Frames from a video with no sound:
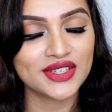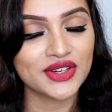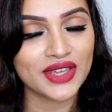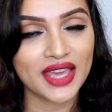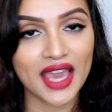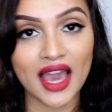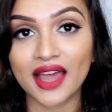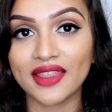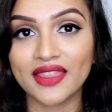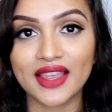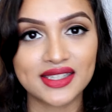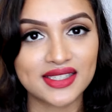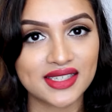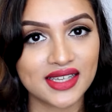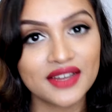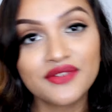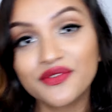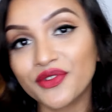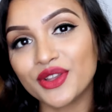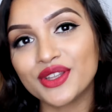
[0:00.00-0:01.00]
So yeah,
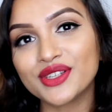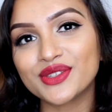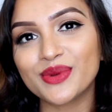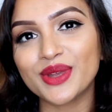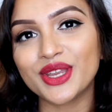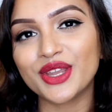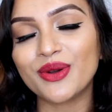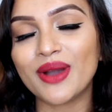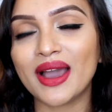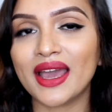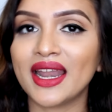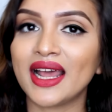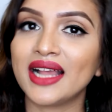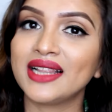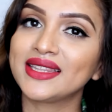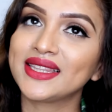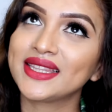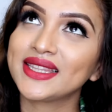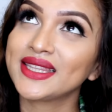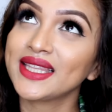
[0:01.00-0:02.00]
that's it for this video, and
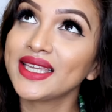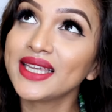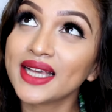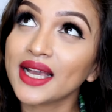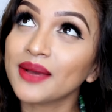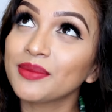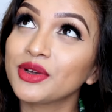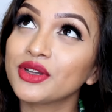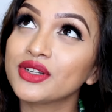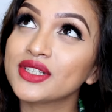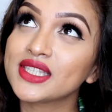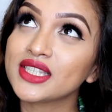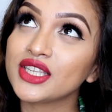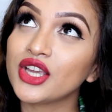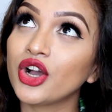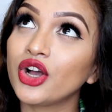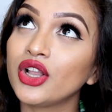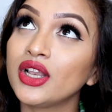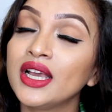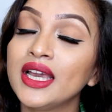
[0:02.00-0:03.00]
I think I'm gonna see
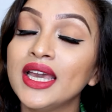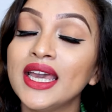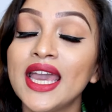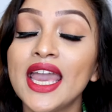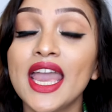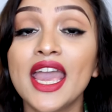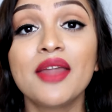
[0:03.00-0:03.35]
y'all